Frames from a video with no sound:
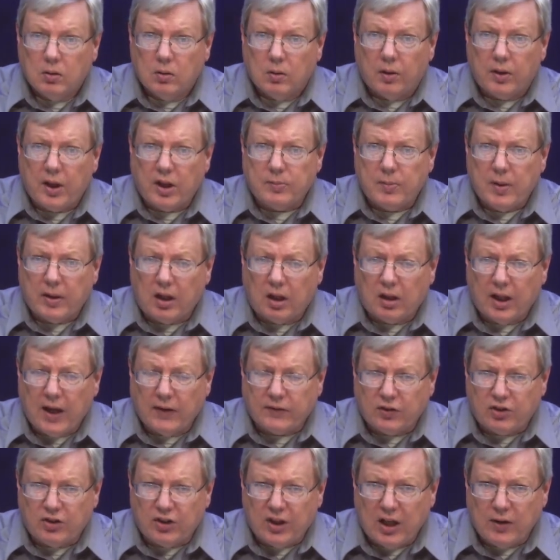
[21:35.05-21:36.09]
Well, that's about all
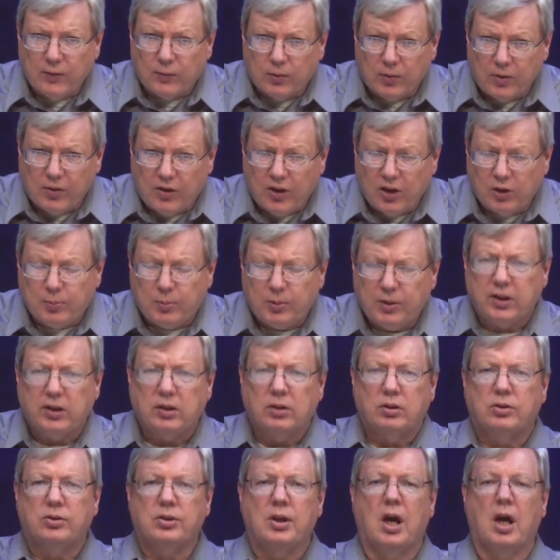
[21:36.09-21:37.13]
I have to say for this
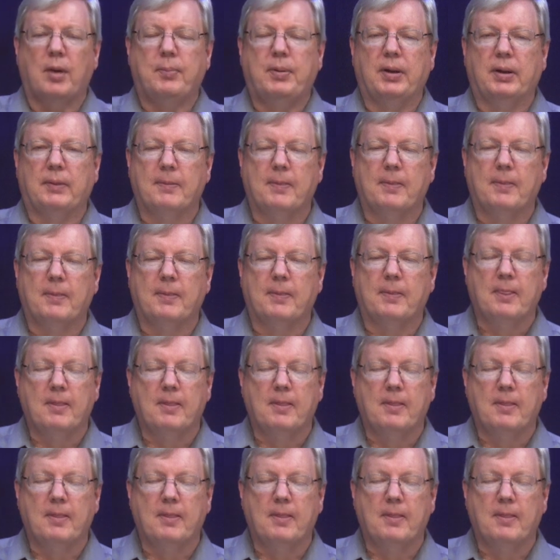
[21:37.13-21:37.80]
particular topic.